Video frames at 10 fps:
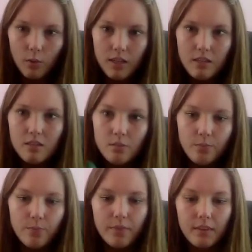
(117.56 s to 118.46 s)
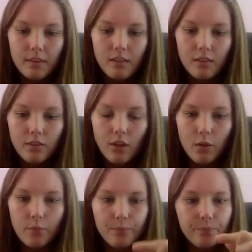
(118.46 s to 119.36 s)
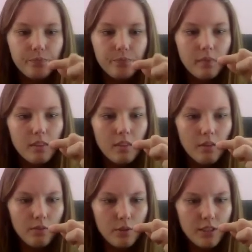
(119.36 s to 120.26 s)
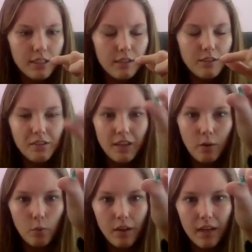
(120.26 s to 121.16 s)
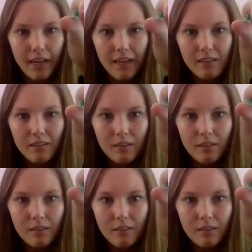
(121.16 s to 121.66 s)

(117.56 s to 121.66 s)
Right? So, first thing I notice is I got one eye.